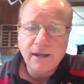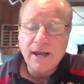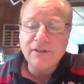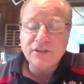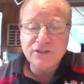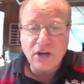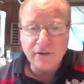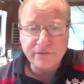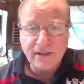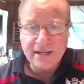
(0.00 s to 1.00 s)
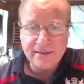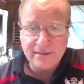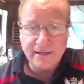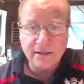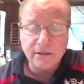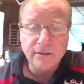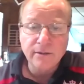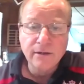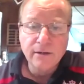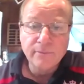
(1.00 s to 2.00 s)
at the Surflight Theater
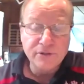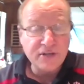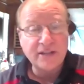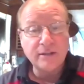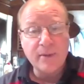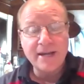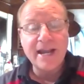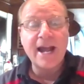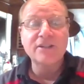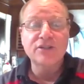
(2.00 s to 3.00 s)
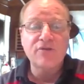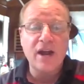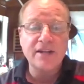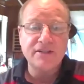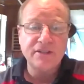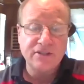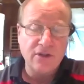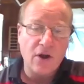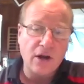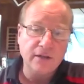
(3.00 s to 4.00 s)
presented by Catch a Rising
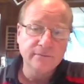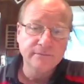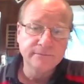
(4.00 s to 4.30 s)
Star